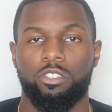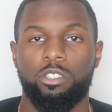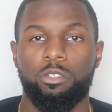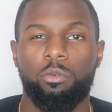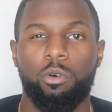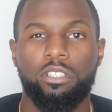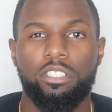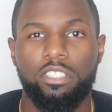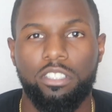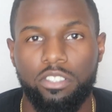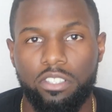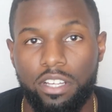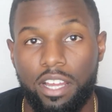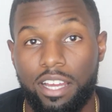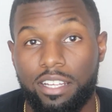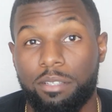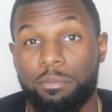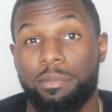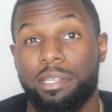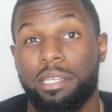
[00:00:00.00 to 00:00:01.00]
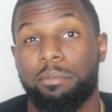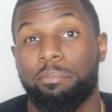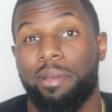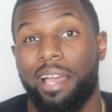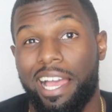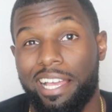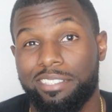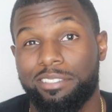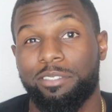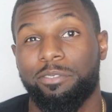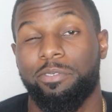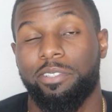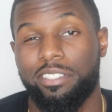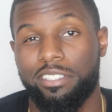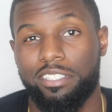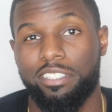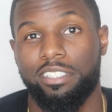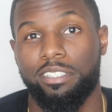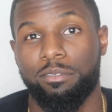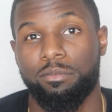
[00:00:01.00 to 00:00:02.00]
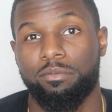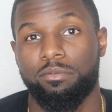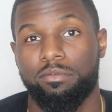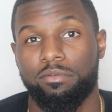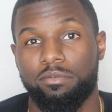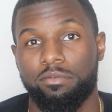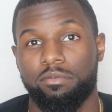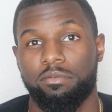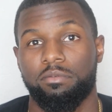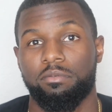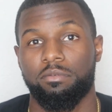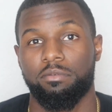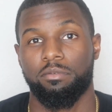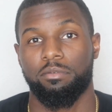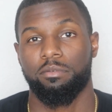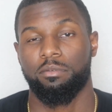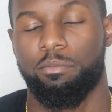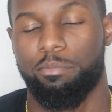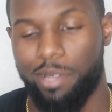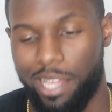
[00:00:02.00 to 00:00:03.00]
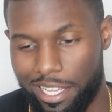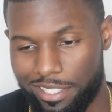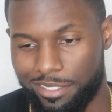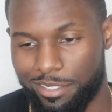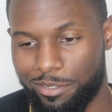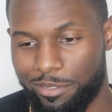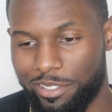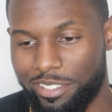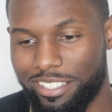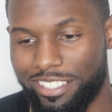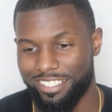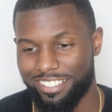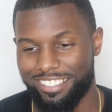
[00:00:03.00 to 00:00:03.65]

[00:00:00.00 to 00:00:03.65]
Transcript: So you want to learn how to make passive income passively.